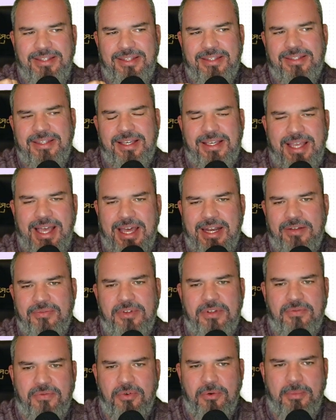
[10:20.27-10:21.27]
kind of
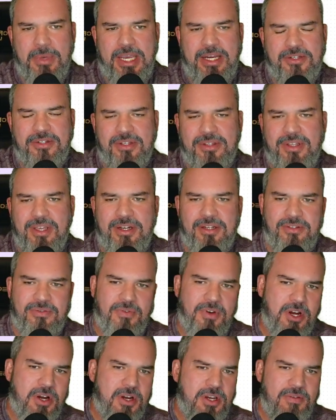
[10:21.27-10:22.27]
information that is
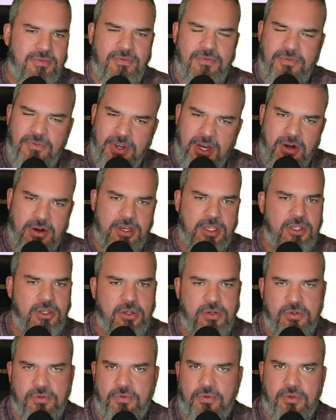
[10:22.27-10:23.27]
very, very
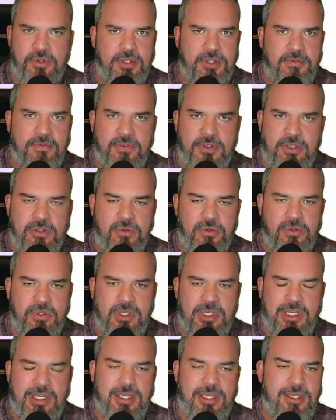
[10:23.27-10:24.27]
useful in the field,
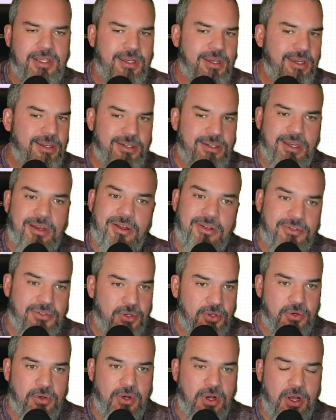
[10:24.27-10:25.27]
and
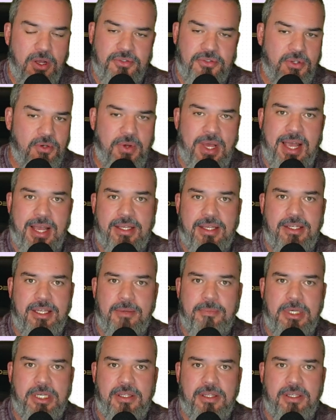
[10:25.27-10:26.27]
also
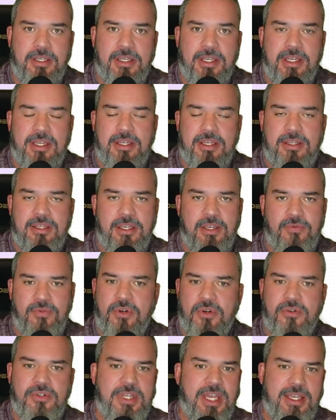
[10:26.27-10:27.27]
academically. If
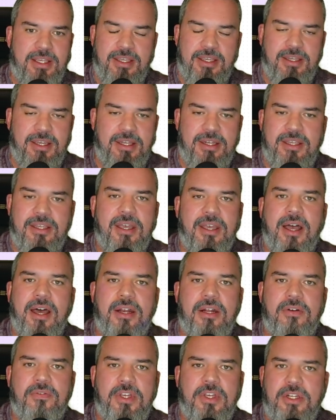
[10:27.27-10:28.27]
you're taking any kind
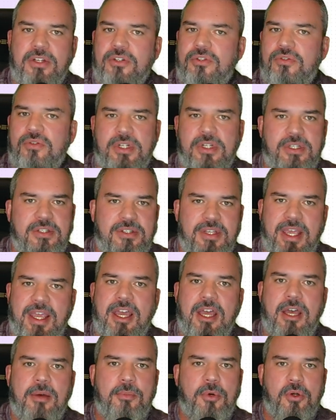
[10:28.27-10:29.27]
of industry
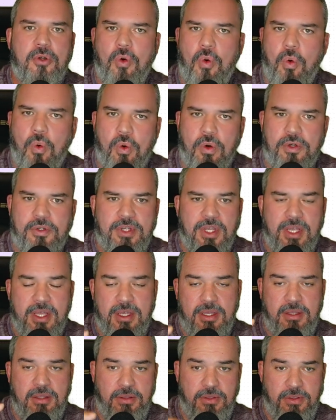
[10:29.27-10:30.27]
exam or course,
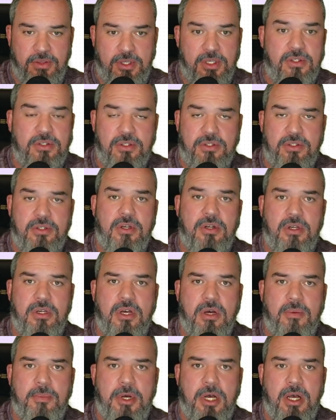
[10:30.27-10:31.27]
this is going to
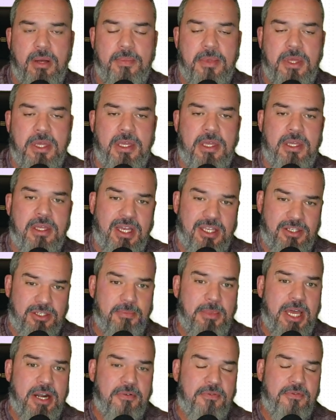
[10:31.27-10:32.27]
come up. As a
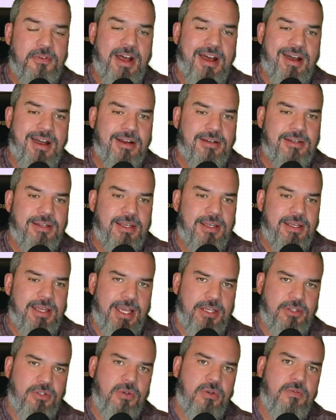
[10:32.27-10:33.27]
matter of fact,
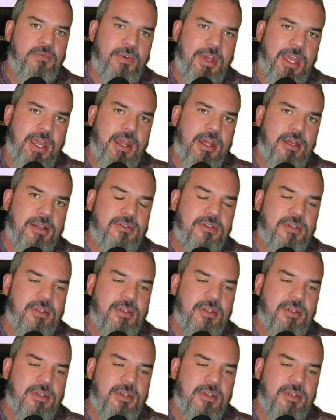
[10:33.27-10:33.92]
as you advance,